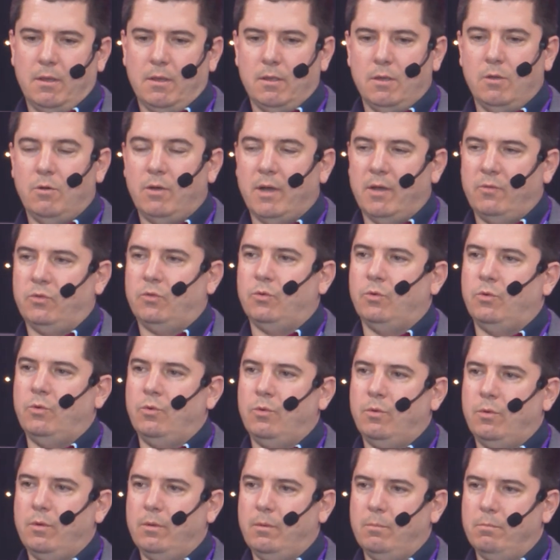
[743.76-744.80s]
you have to
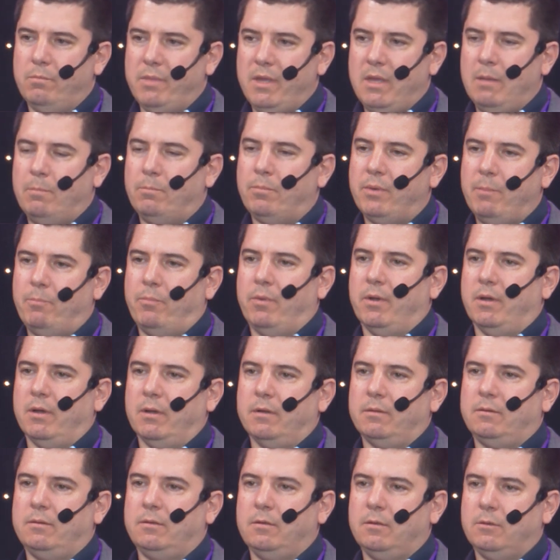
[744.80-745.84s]
be
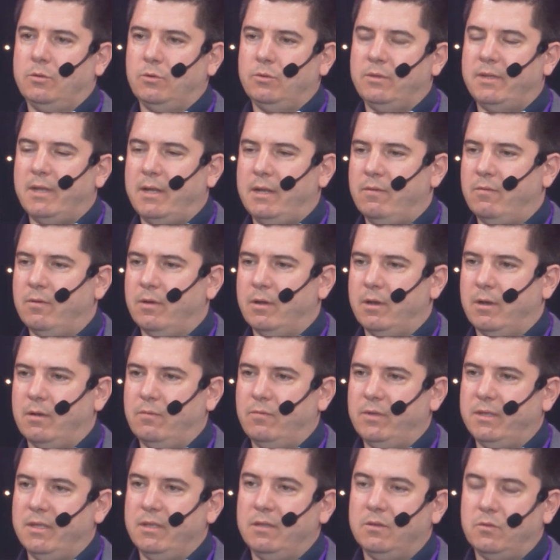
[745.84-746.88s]
prepared to deliver
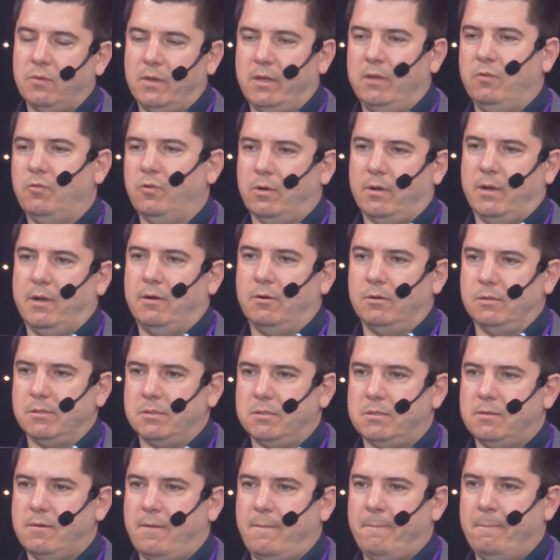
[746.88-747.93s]
within 24
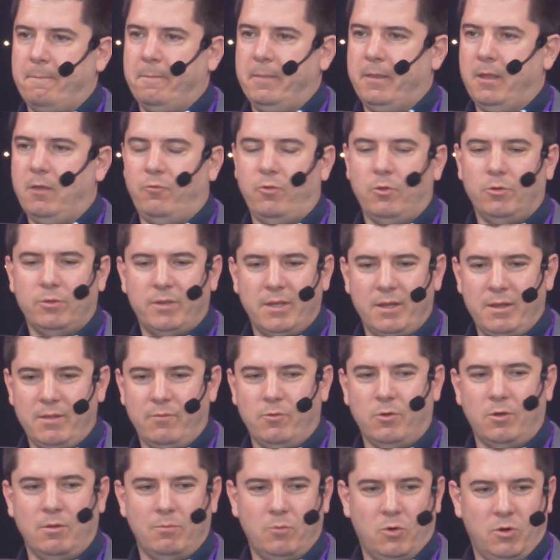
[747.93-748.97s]
hours. If you
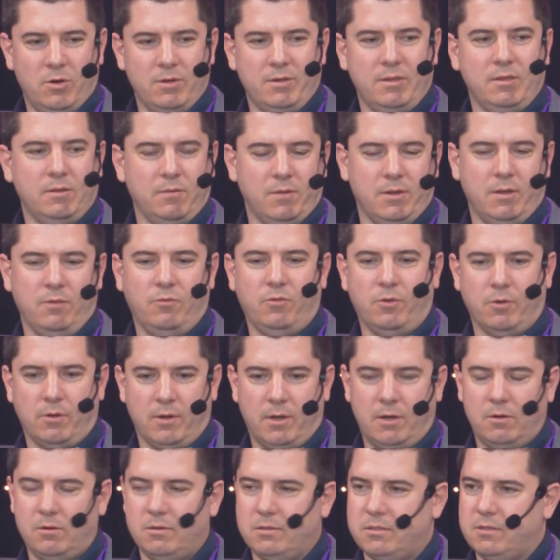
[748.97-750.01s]
deliver more than 24
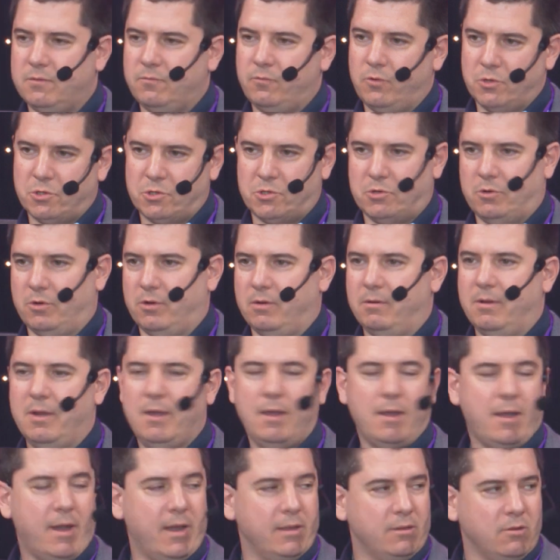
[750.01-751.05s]
hours, for sure,
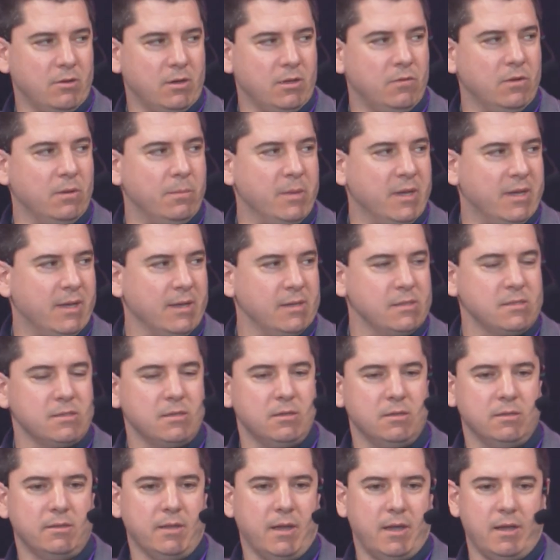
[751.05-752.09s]
either it will be
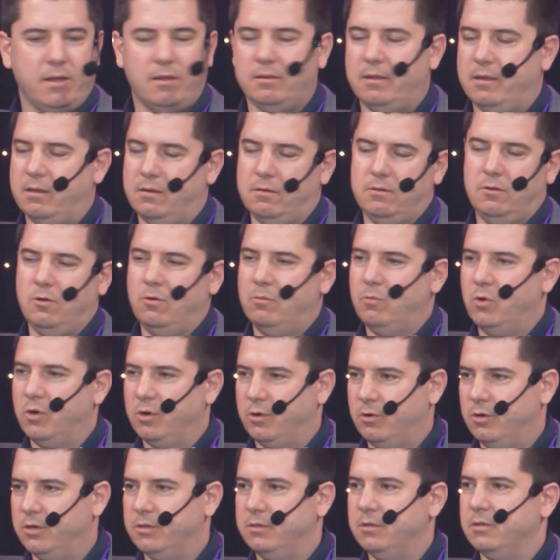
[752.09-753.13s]
cancelled, either no more
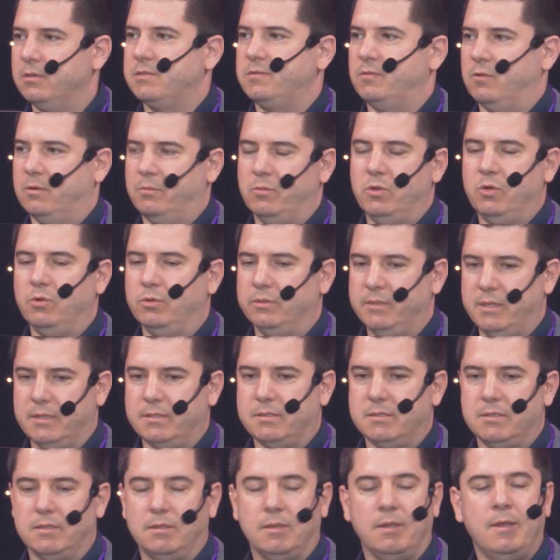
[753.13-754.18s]
orders from you, that's it.